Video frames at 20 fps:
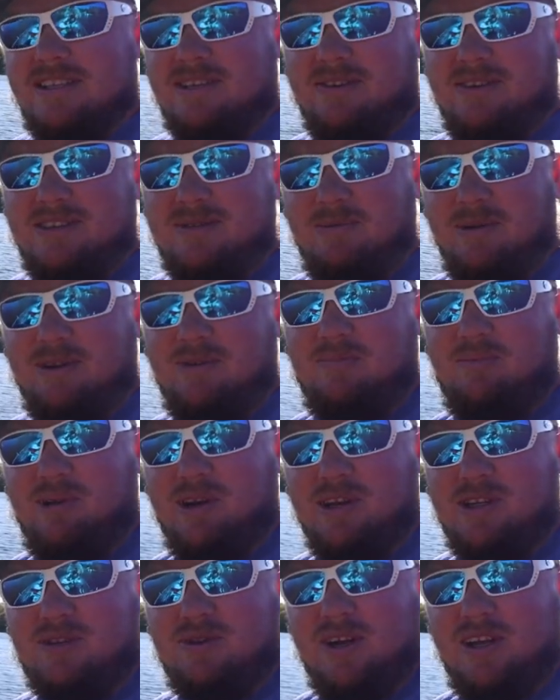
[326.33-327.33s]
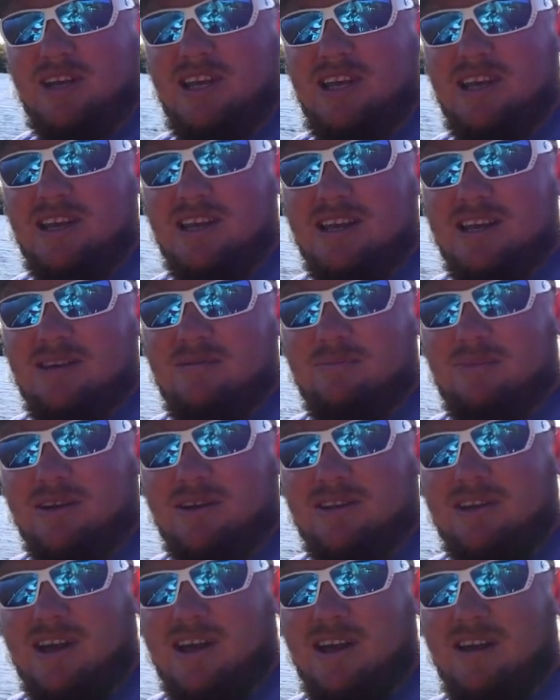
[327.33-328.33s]
so it's been pretty tricky,
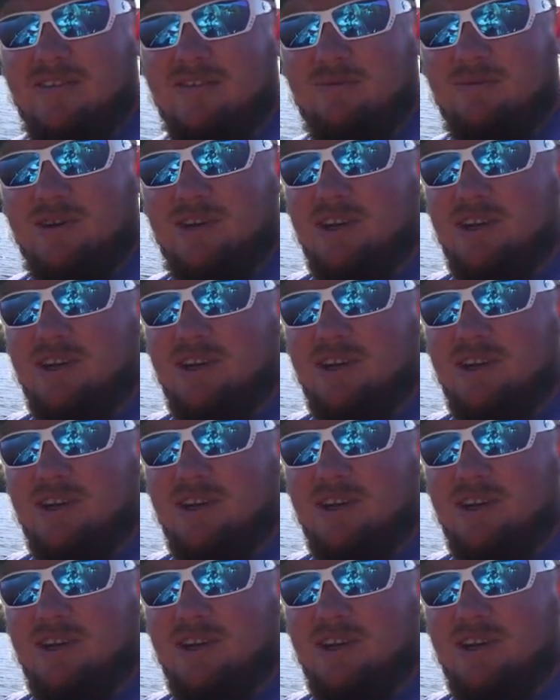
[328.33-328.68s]
but we're